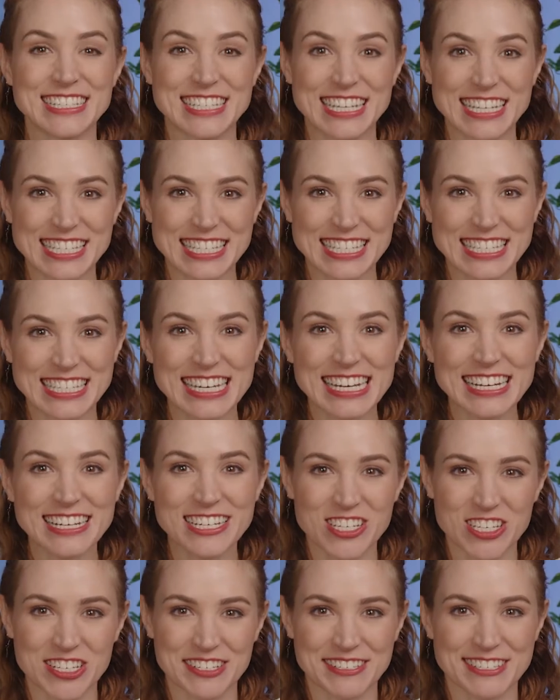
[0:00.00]

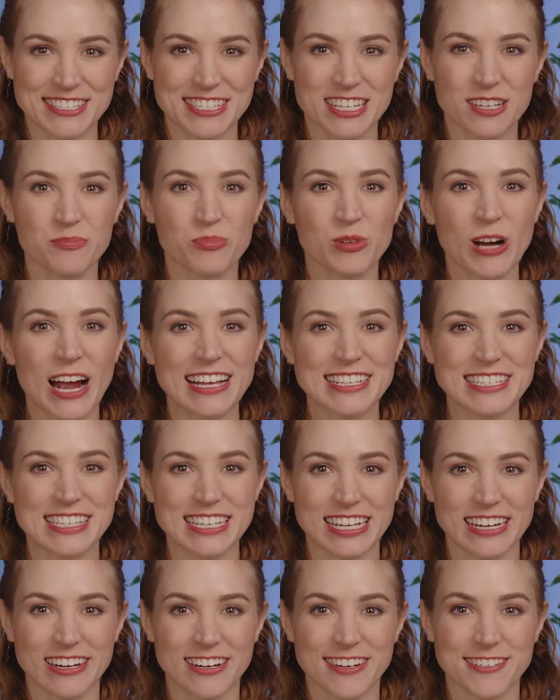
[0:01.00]
Distinctions comprise the
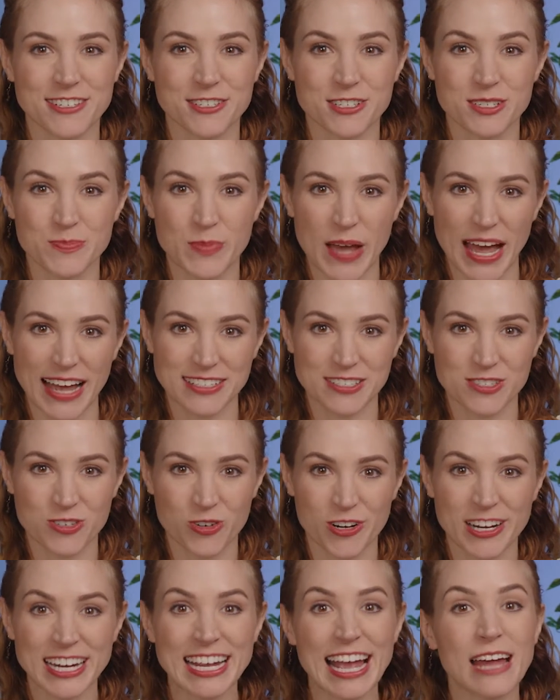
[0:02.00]
character's
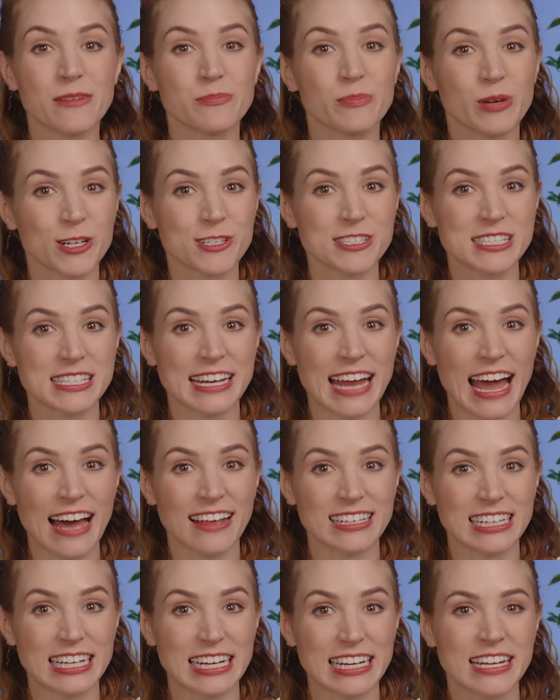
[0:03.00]
backstory and
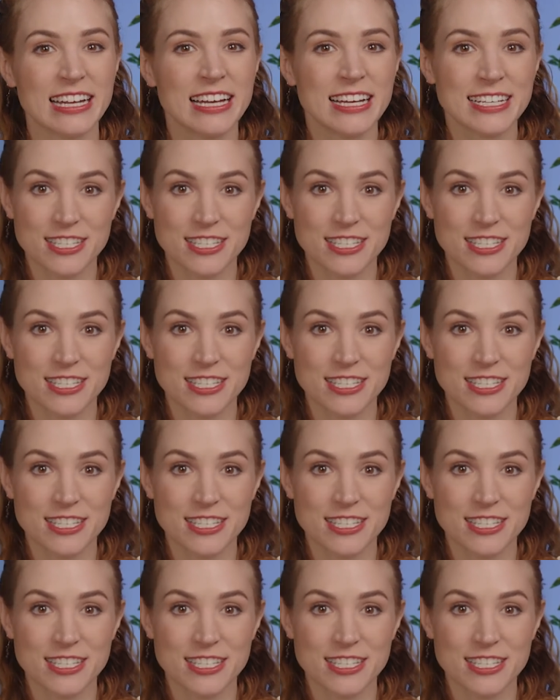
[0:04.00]
personality,